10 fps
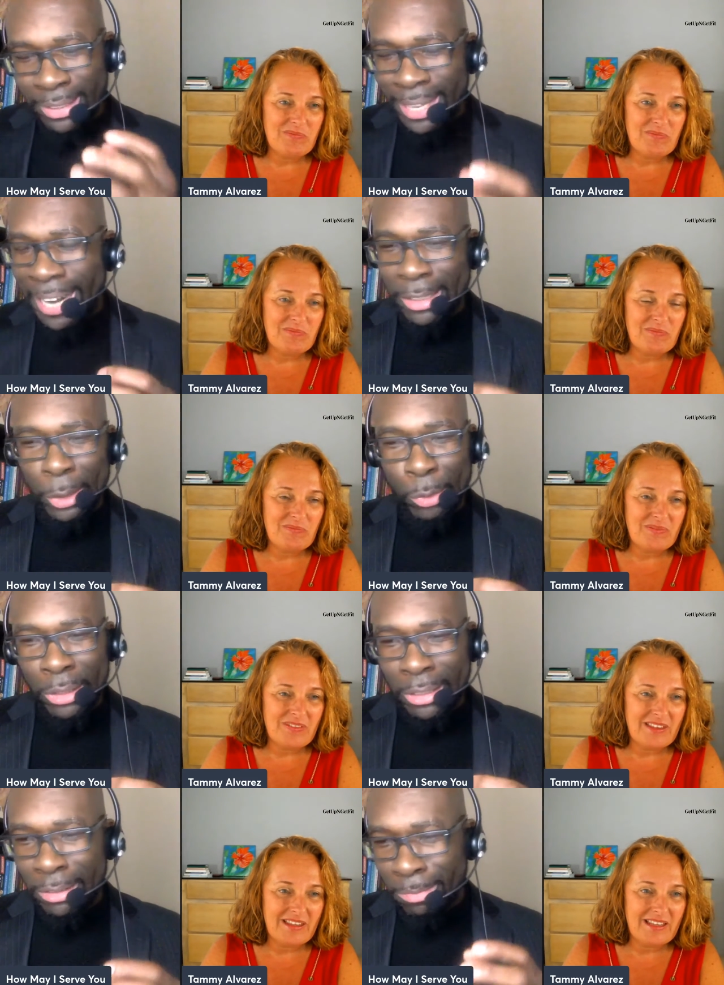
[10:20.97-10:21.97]
Speaker 1: decide to
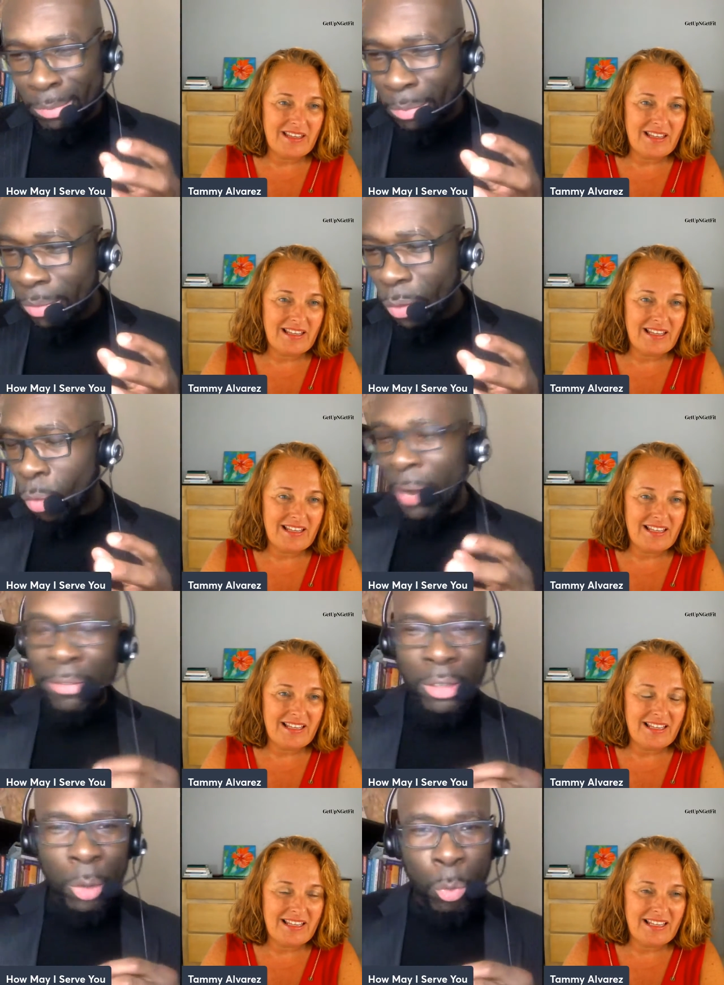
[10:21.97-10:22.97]
just throw
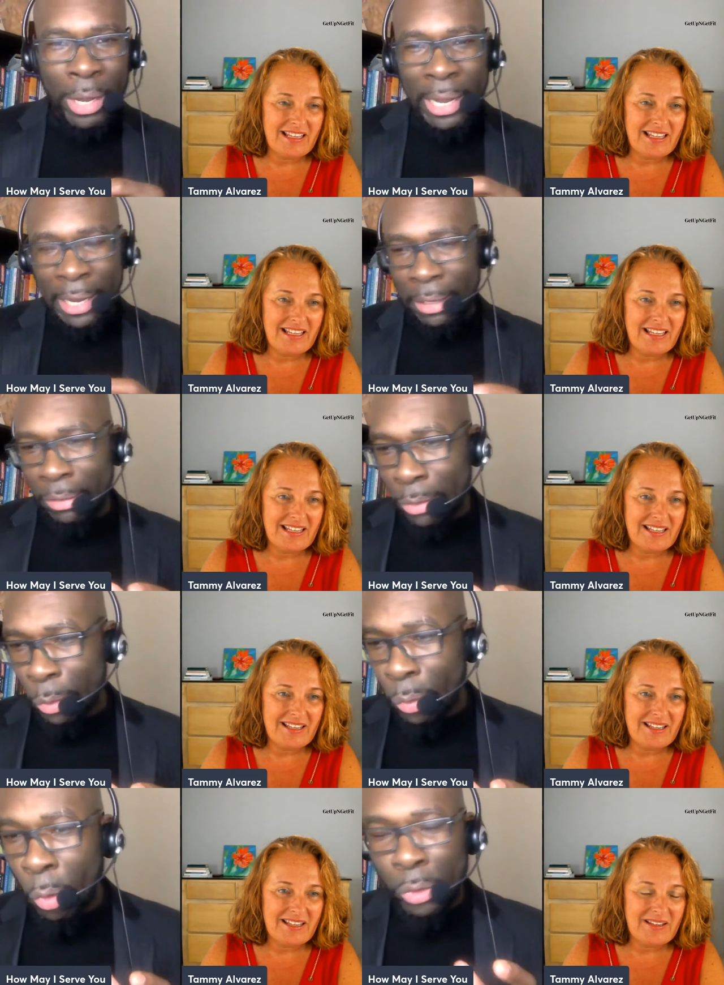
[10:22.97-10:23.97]
everything away and
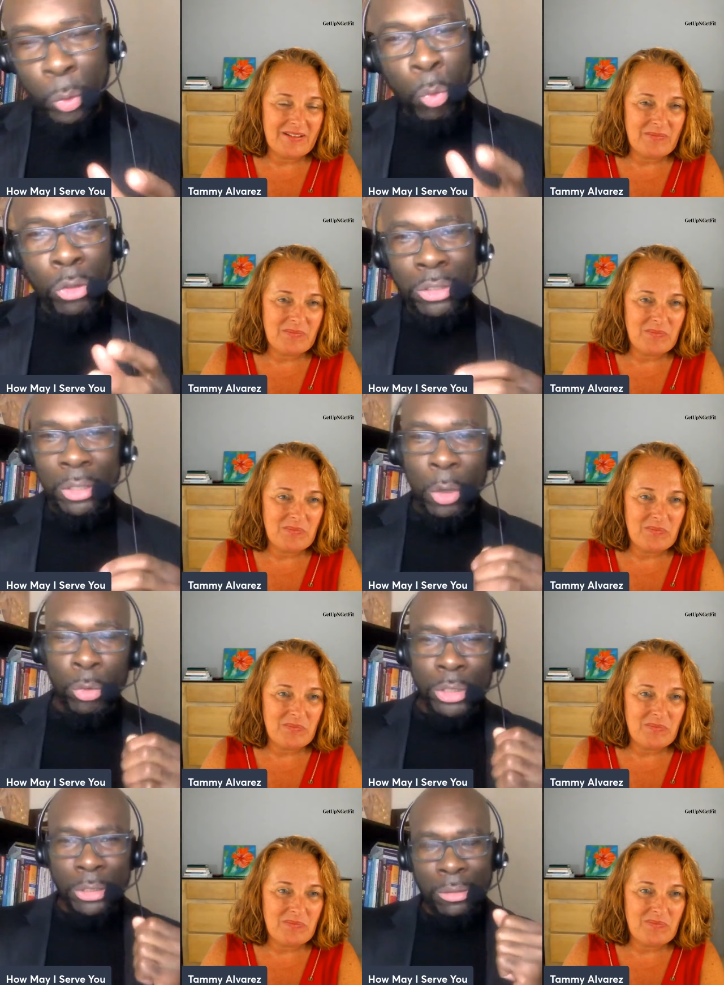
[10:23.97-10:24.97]
to go towards the
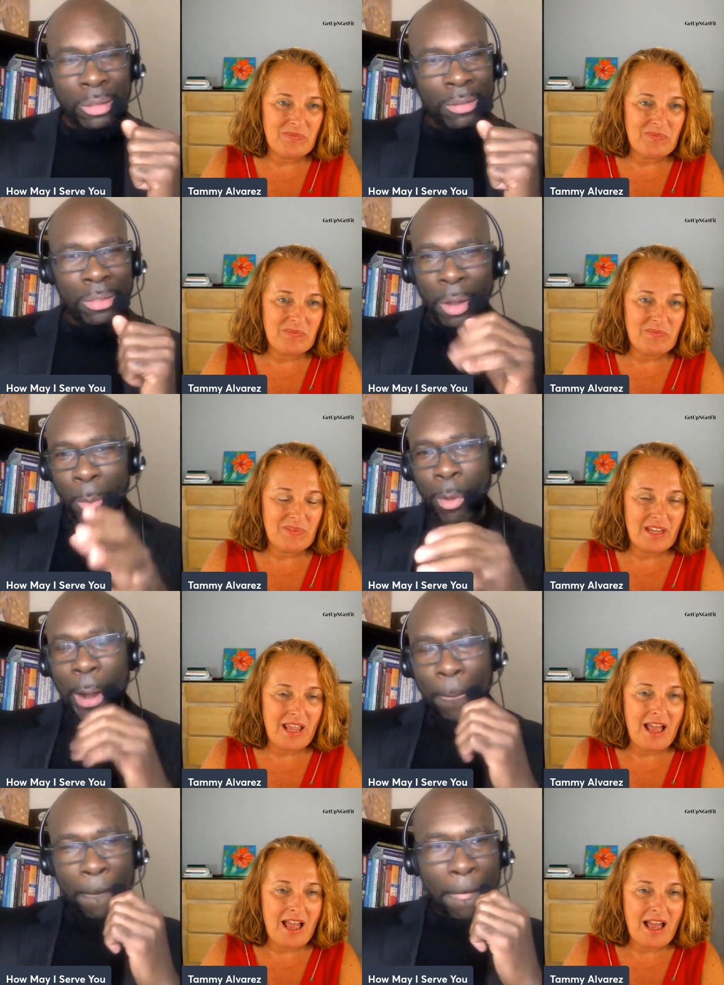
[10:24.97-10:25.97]
coaching um,
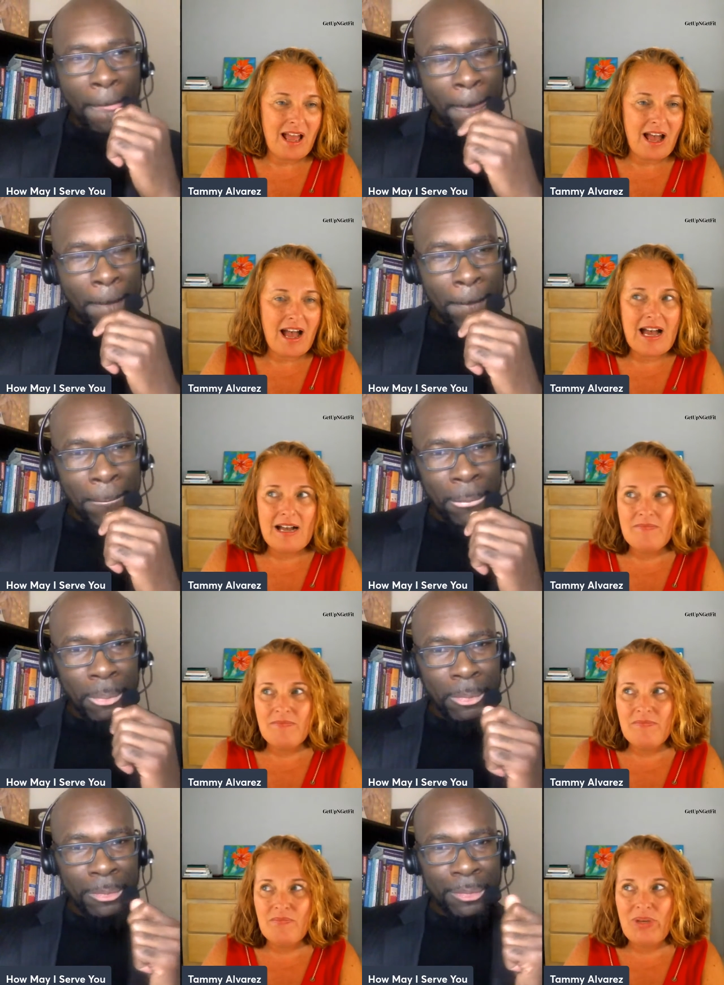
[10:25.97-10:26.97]
route?
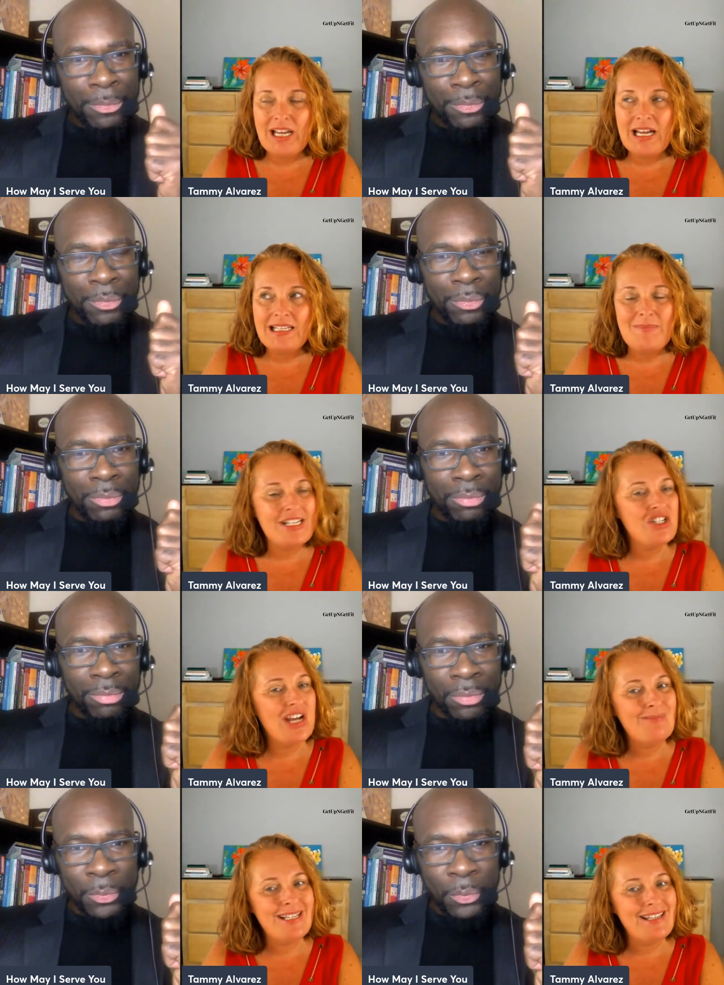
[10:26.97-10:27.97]
Speaker 2: Um, because my
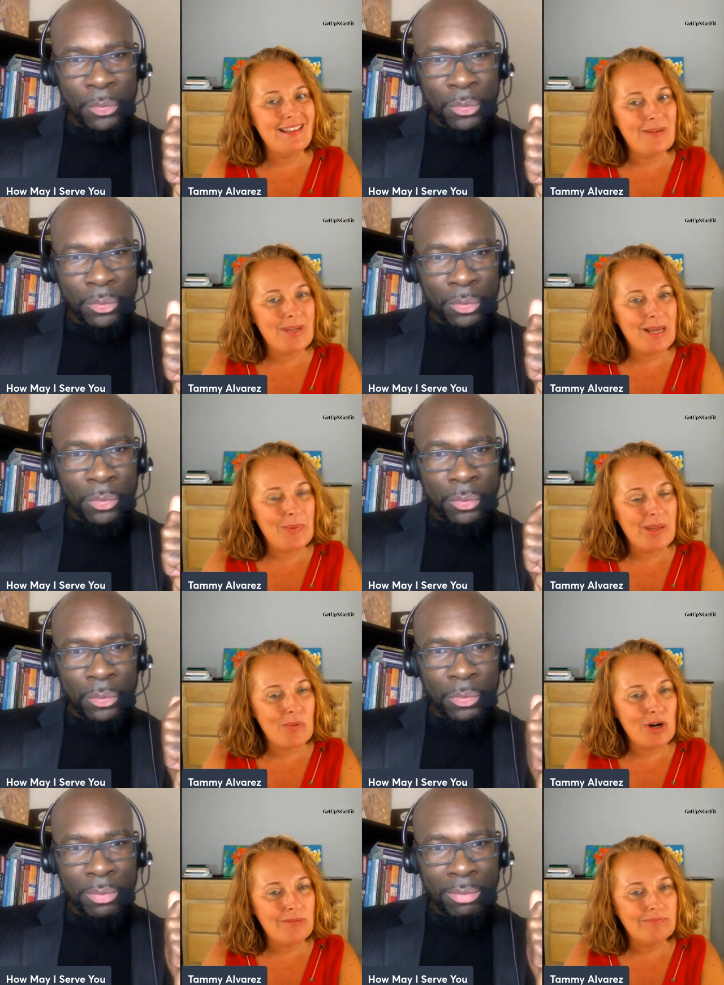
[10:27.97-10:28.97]
job didn't light me up
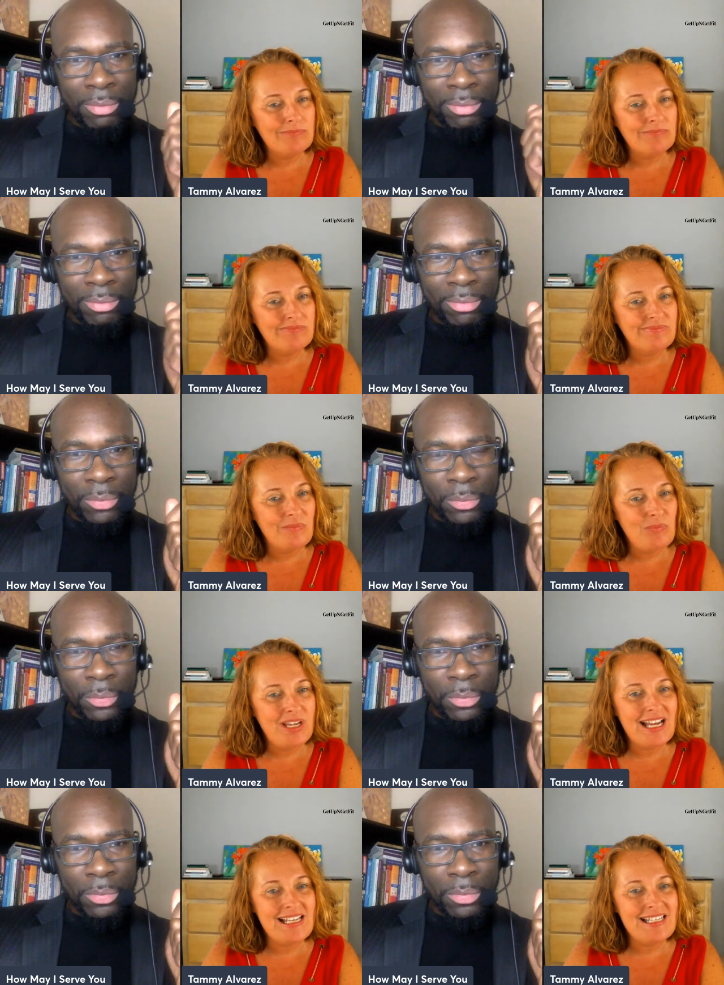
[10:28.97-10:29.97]
anymore
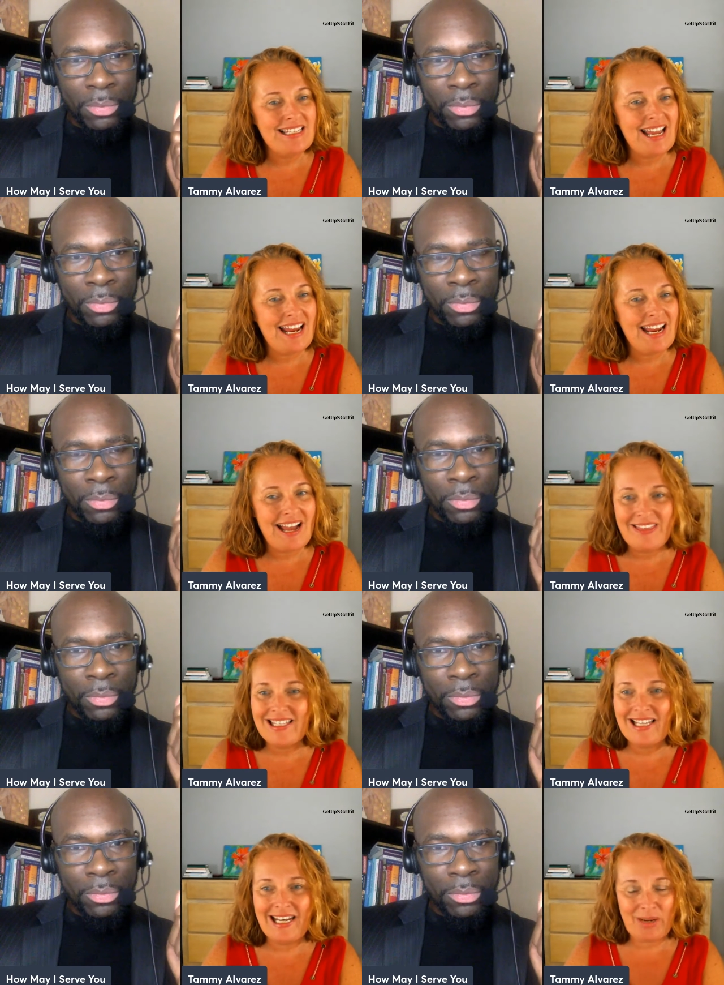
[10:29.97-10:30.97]
because I
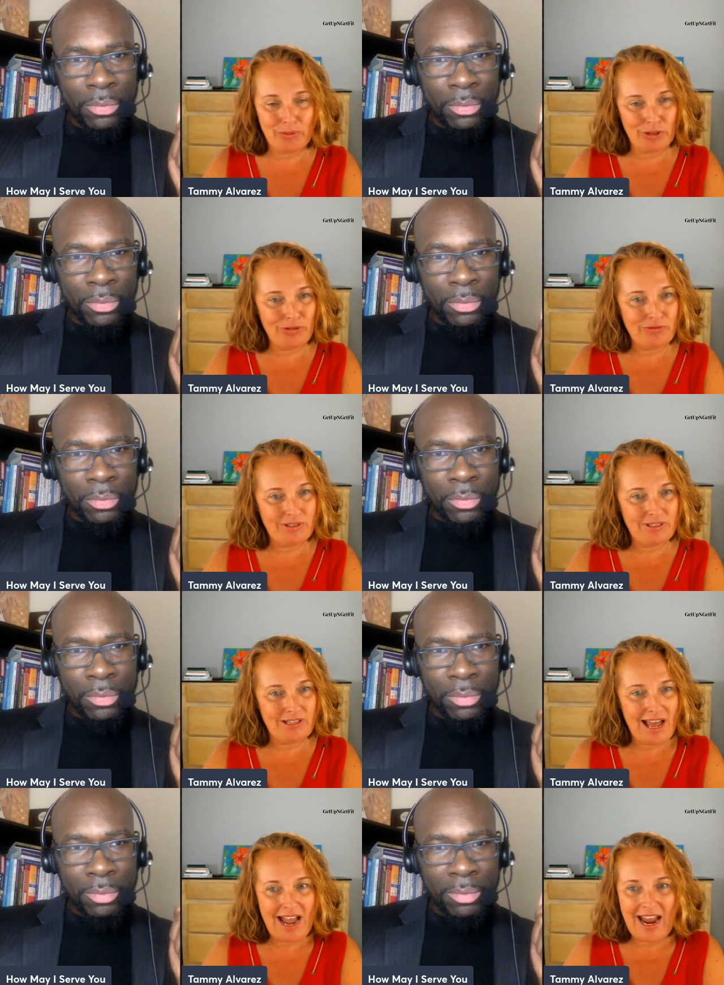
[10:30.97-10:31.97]
got the Sunday
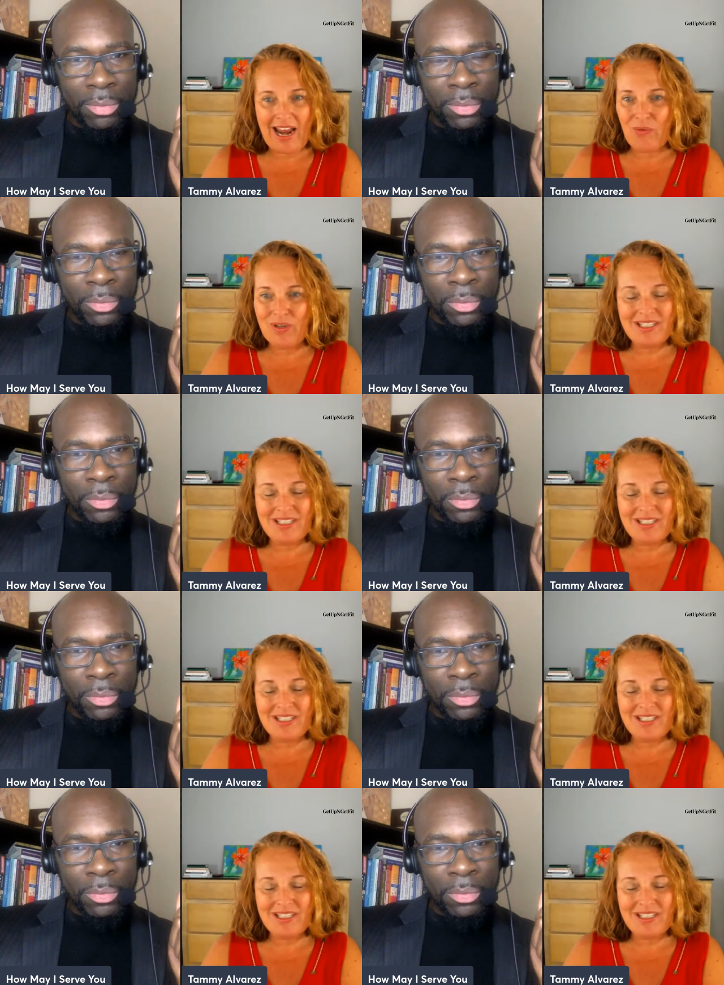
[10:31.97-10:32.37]
blues. I